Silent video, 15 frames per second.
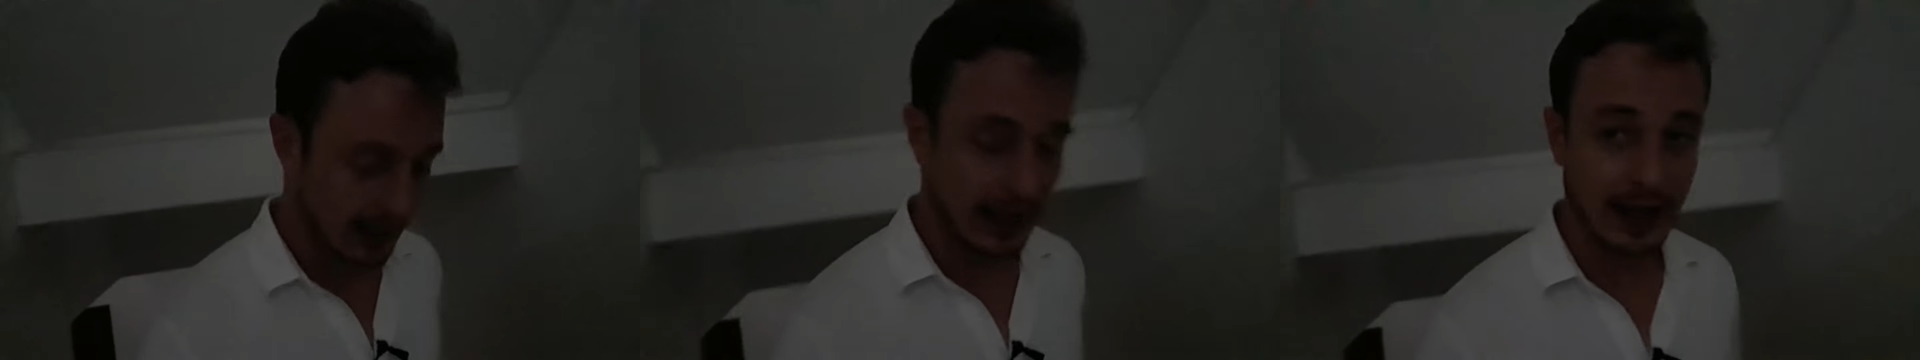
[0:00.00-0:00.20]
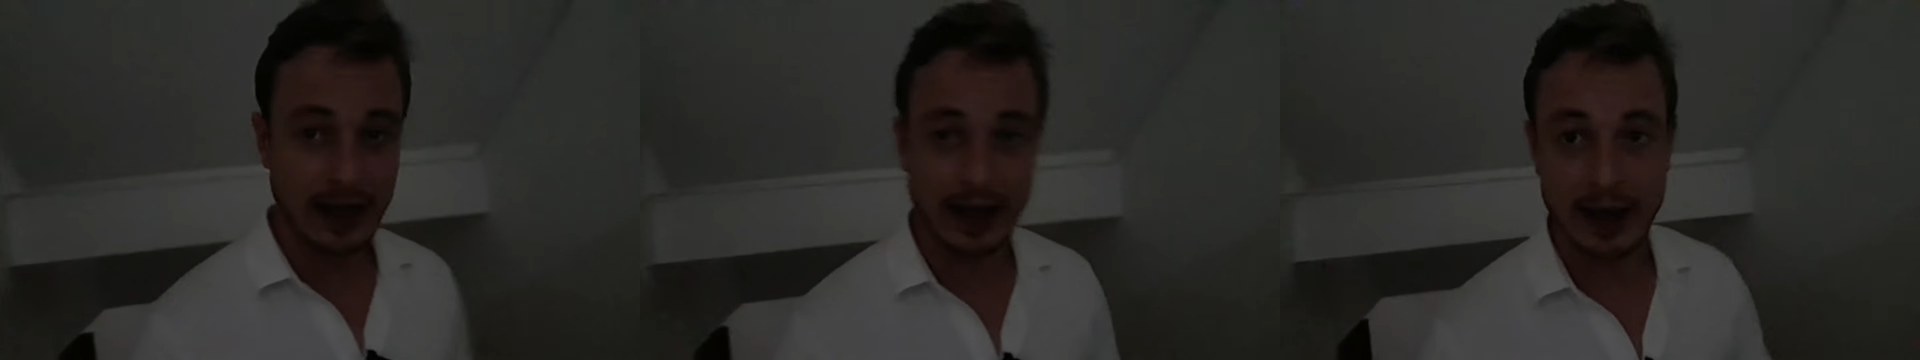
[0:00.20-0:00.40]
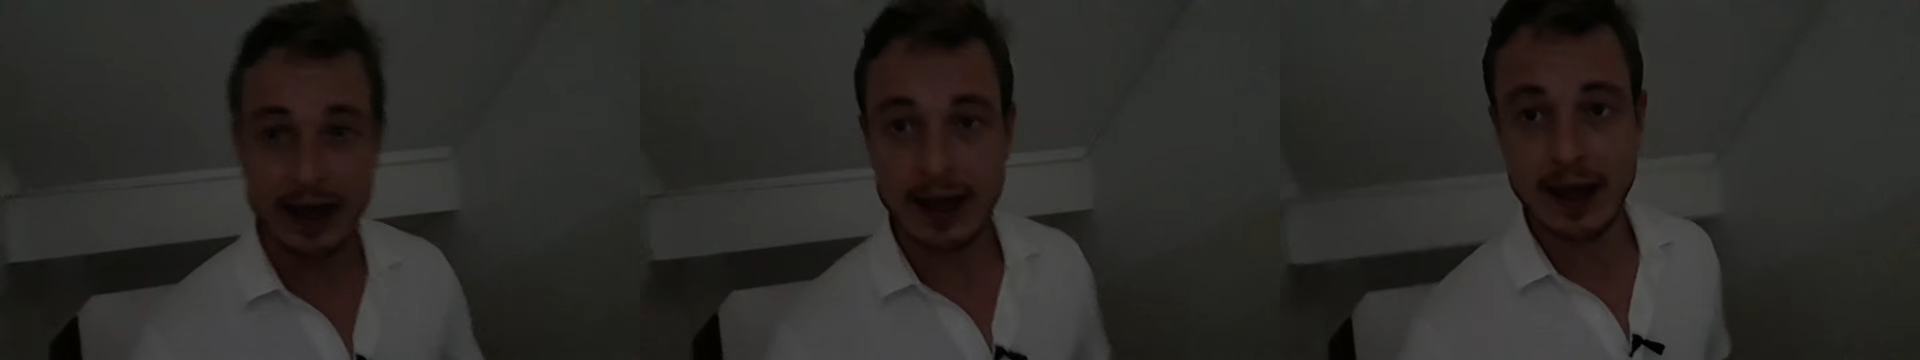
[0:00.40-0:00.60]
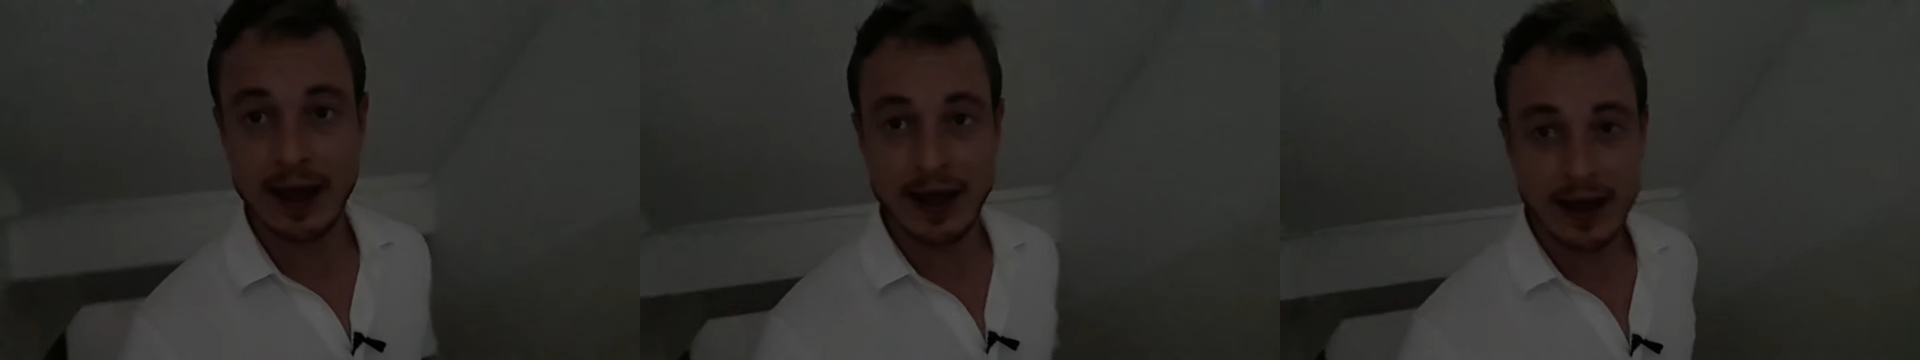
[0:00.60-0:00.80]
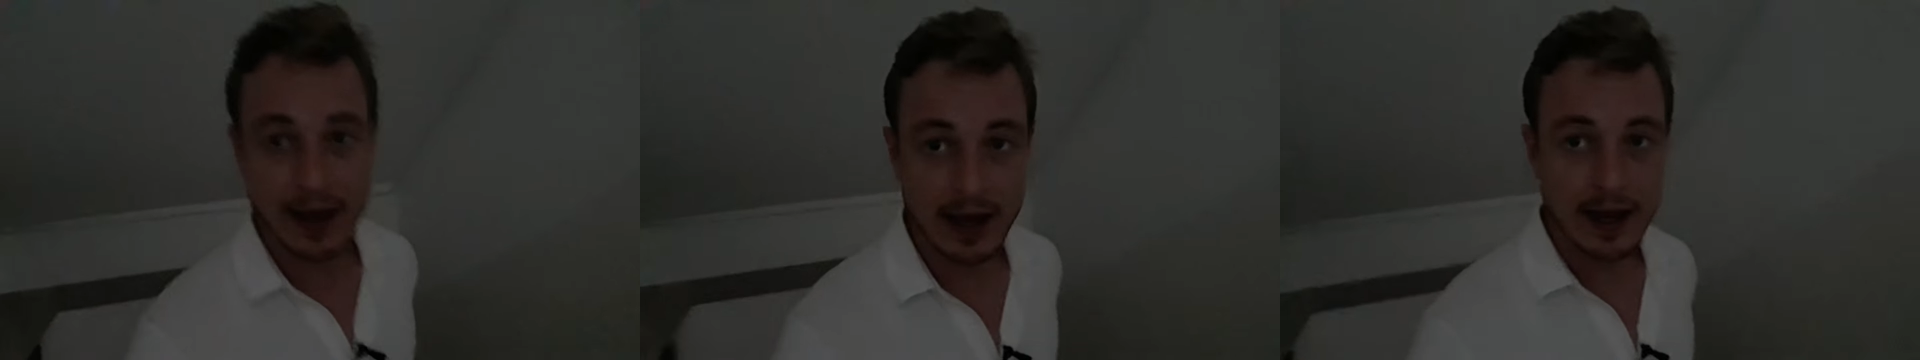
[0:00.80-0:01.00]
yeah,
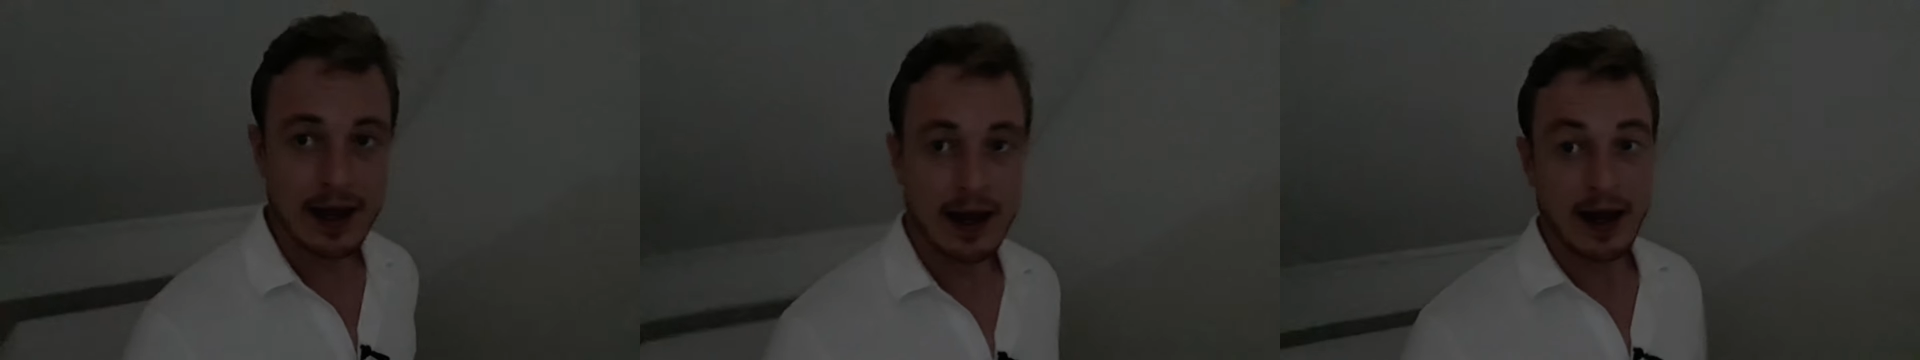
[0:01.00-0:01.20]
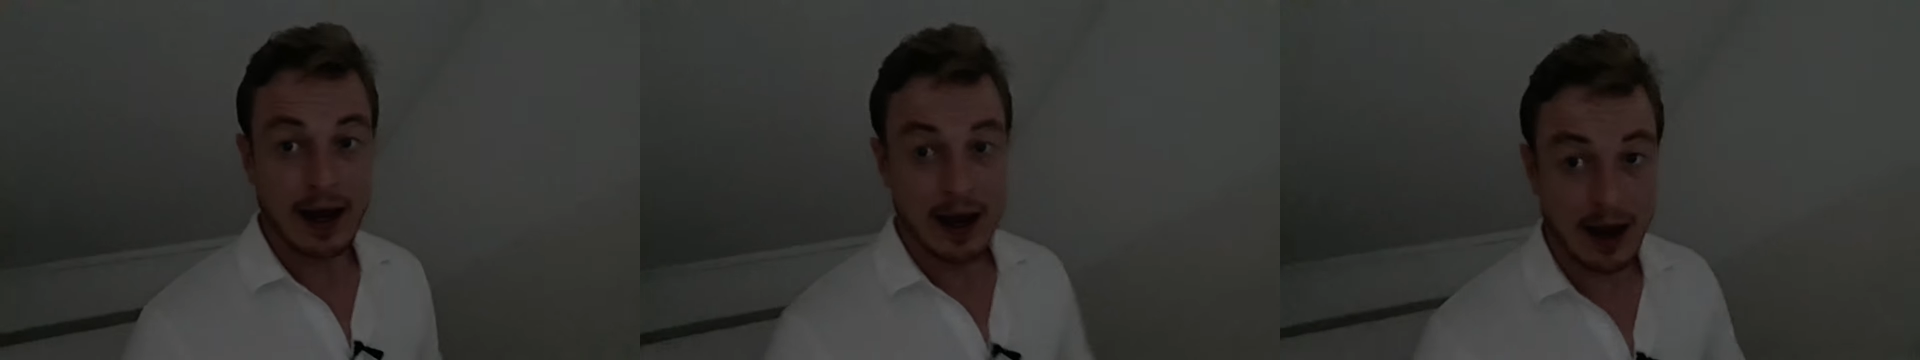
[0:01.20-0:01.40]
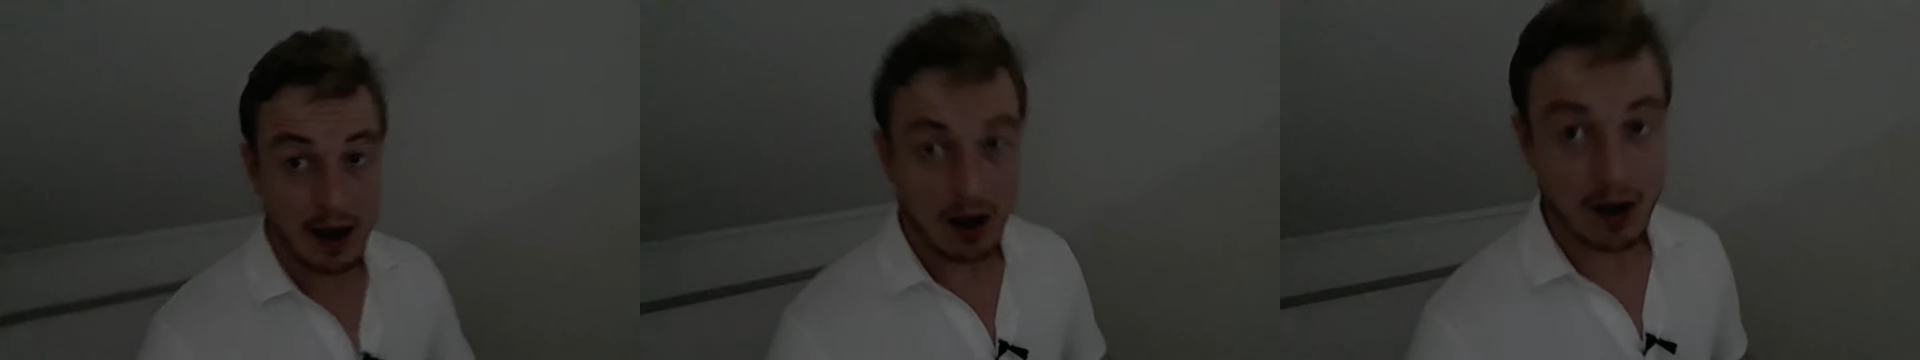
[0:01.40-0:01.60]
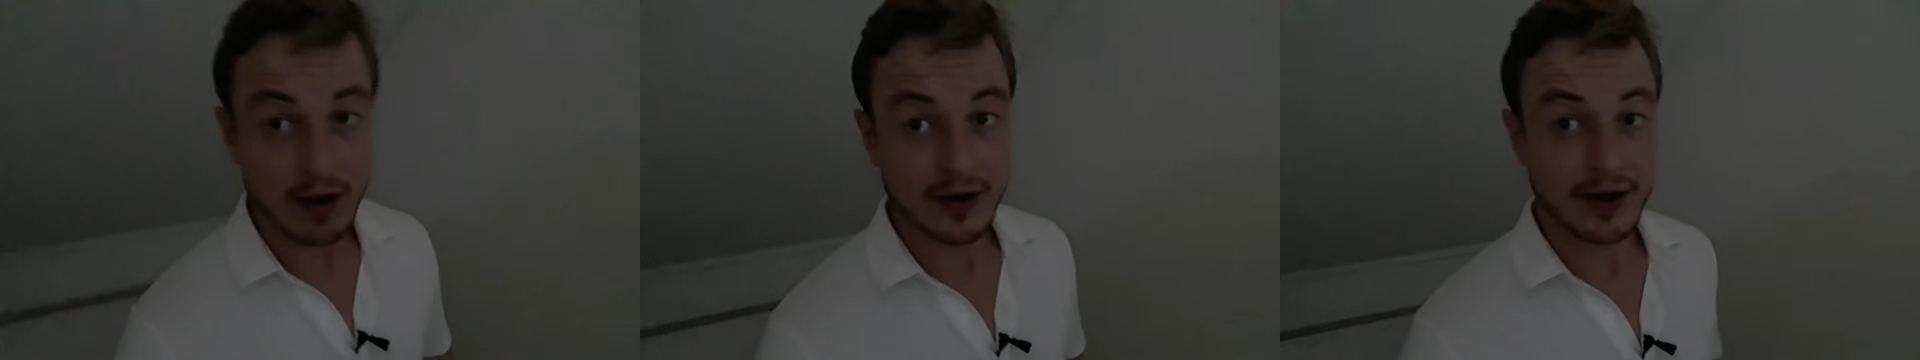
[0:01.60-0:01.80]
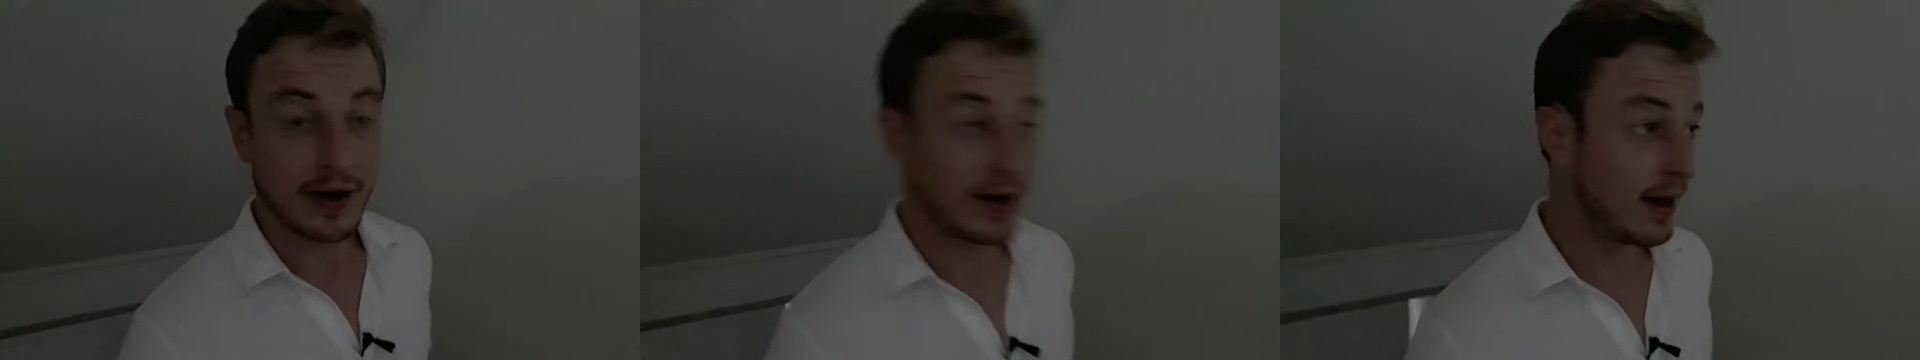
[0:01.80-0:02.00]

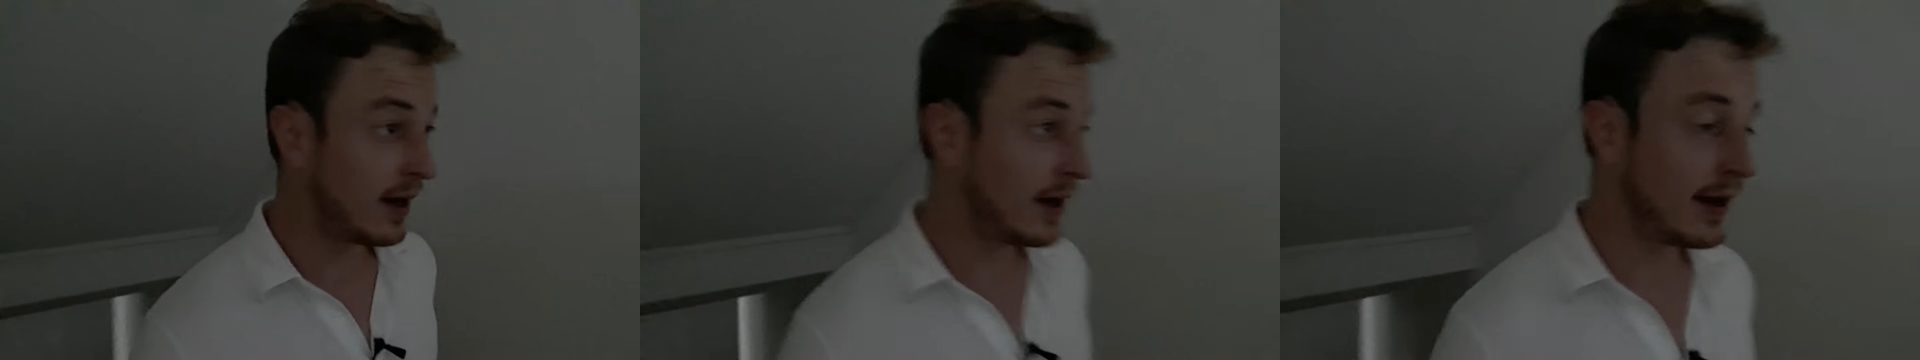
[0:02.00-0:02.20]
hot.